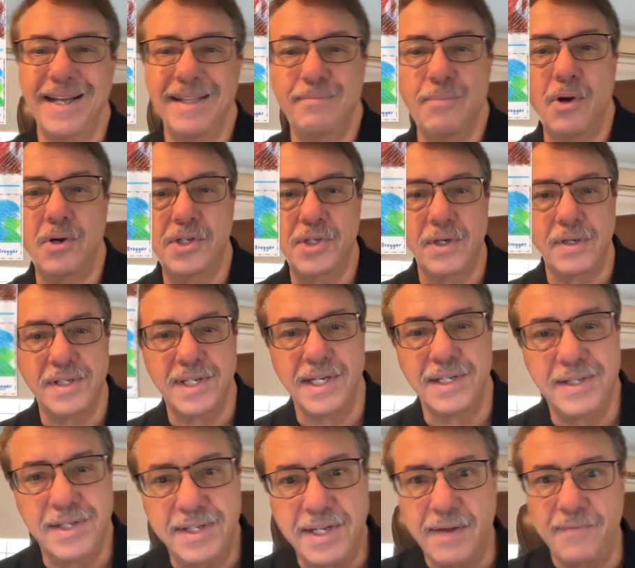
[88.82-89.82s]
Emotional
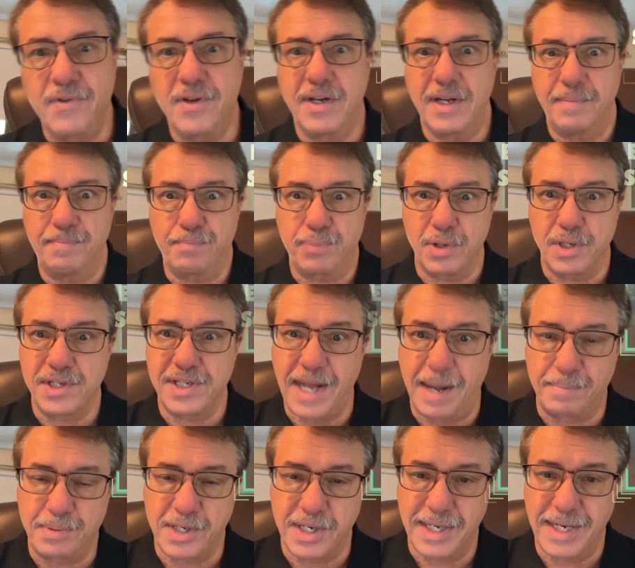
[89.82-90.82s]
Sensitivity
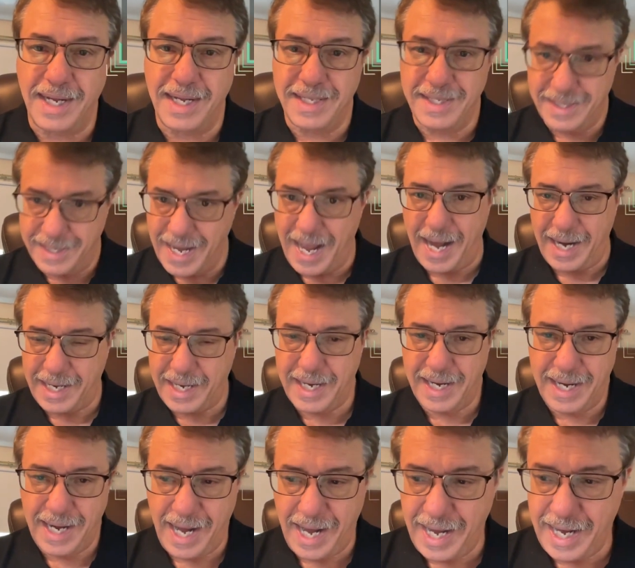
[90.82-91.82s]
Perception Deck.
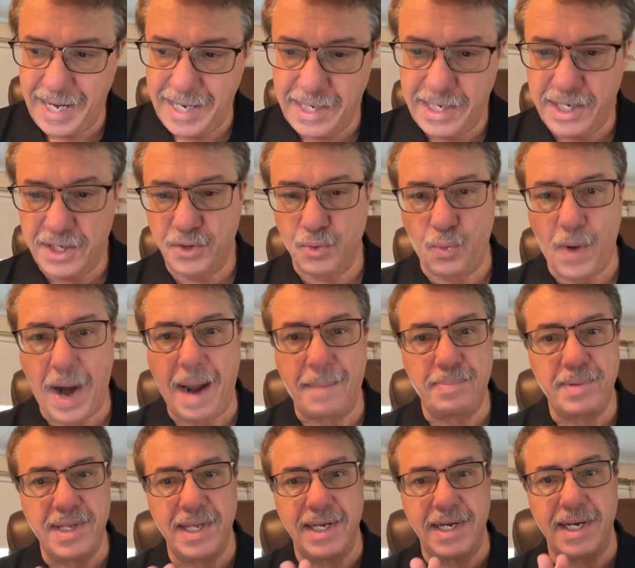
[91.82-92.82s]
And it's
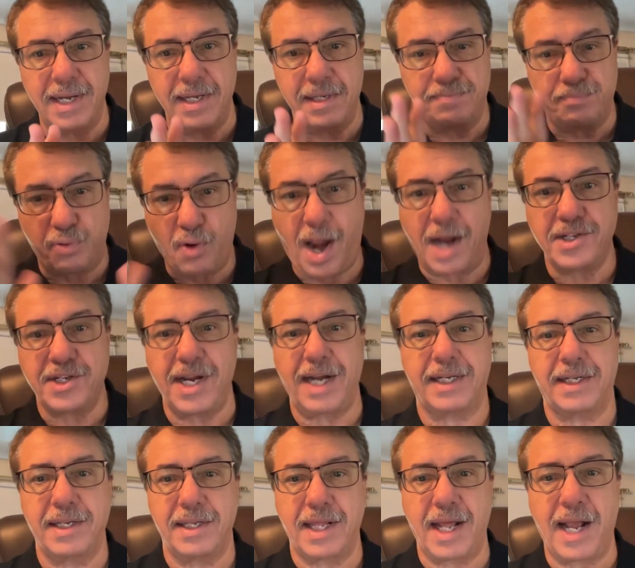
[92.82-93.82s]
wrapped in a project
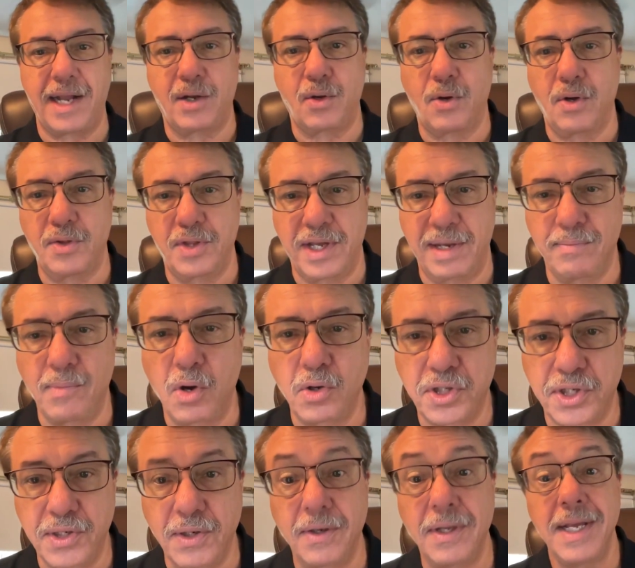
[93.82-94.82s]
that I call the
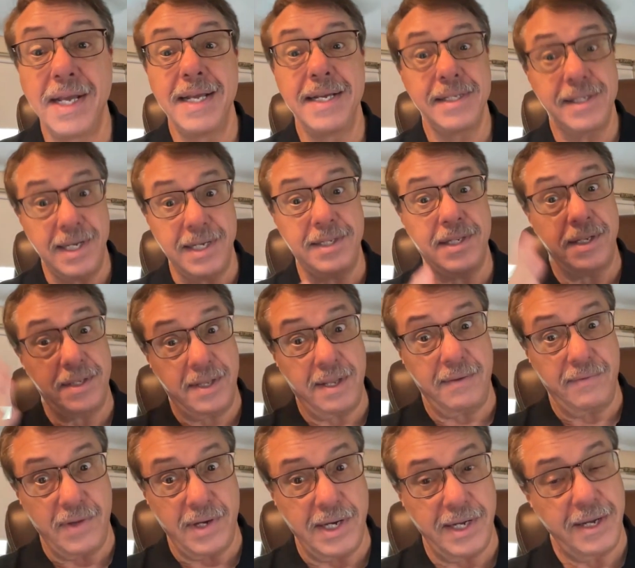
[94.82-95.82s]
Emotional
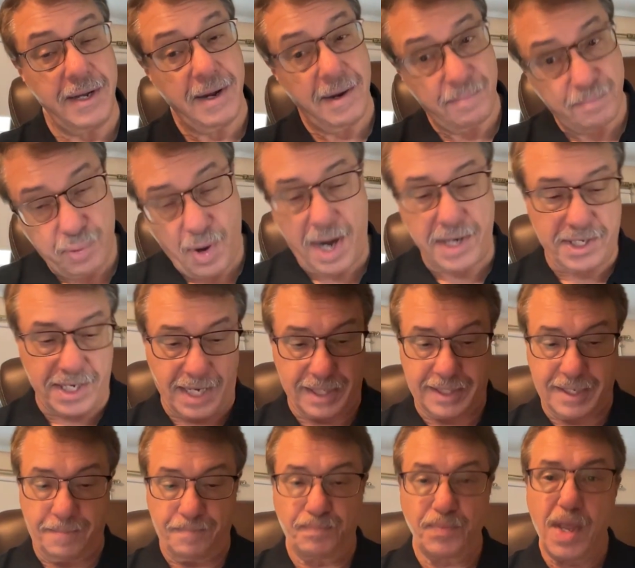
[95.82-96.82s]
Sensitivity Project.
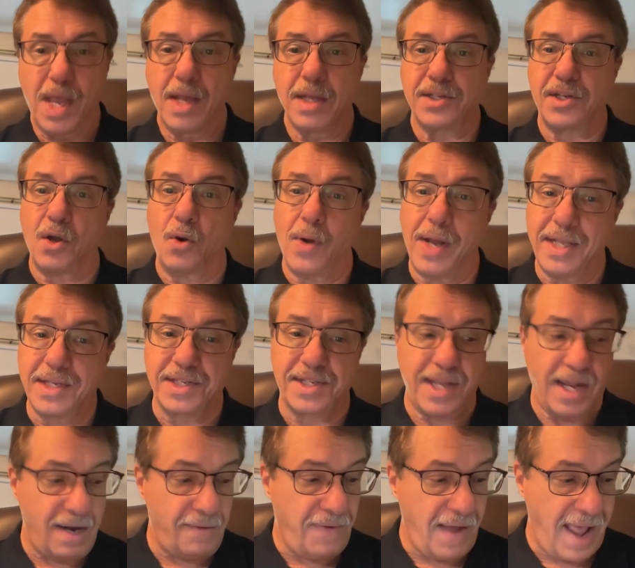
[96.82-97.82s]
So
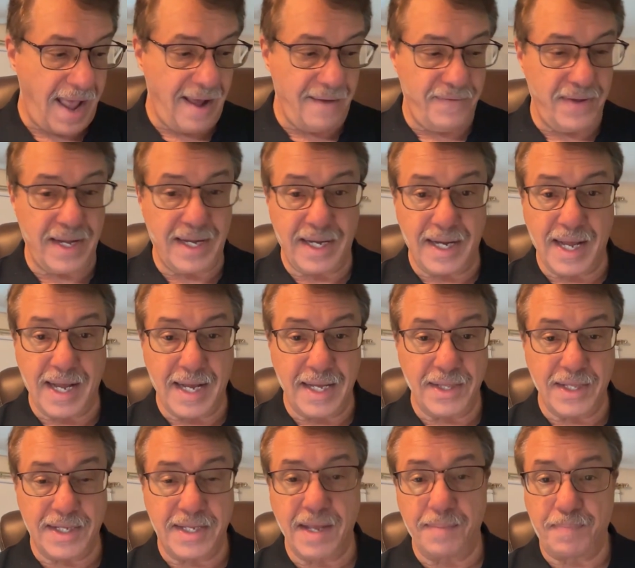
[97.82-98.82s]
instead of having
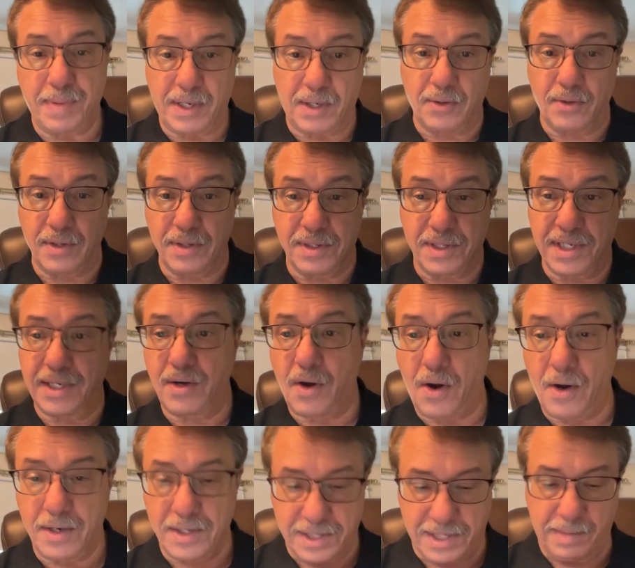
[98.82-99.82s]
the typical
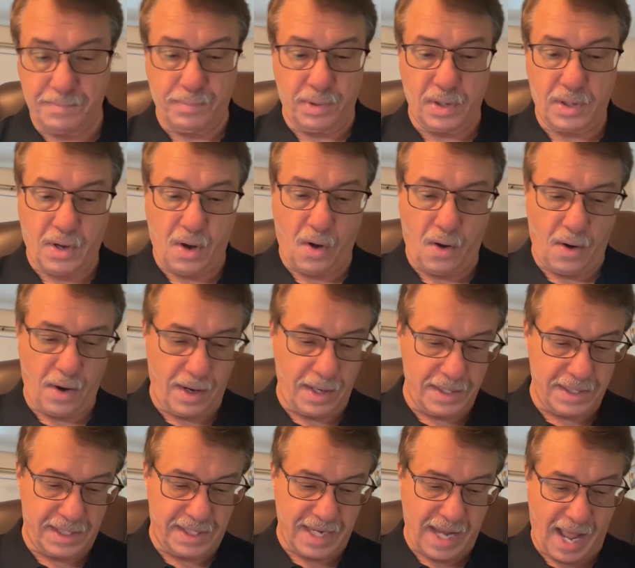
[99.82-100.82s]
Xenar symbol
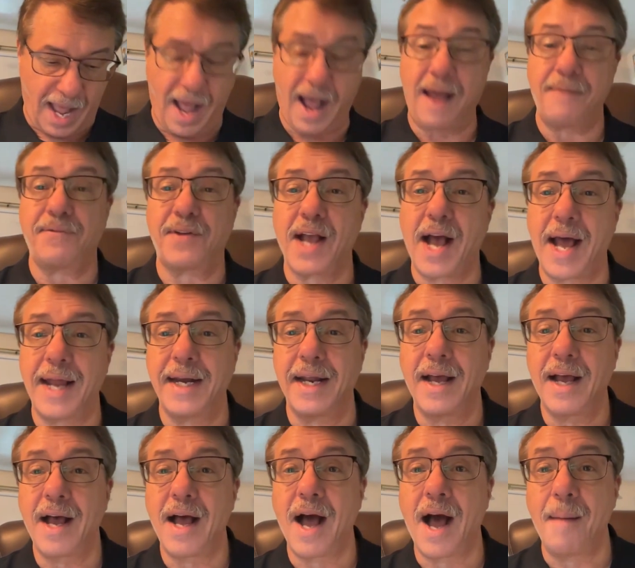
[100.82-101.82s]
cards, I've got
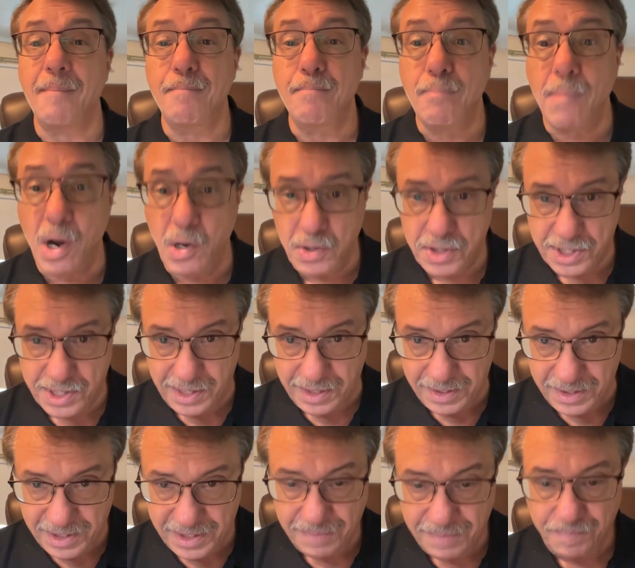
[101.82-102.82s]

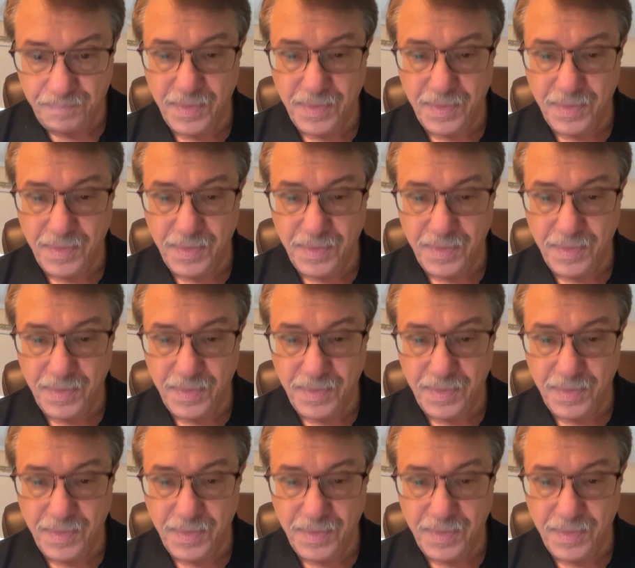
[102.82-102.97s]
emotions.